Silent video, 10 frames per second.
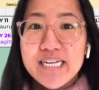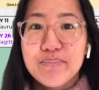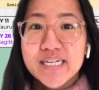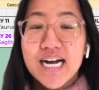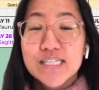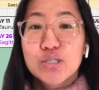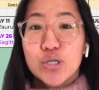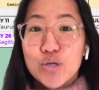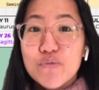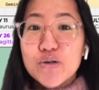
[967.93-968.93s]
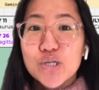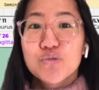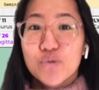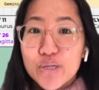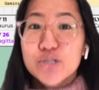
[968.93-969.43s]
because the universe is
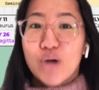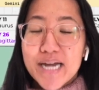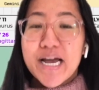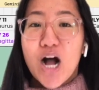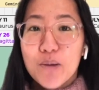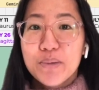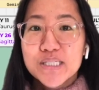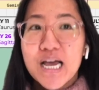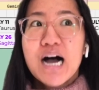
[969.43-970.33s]
really trying to help us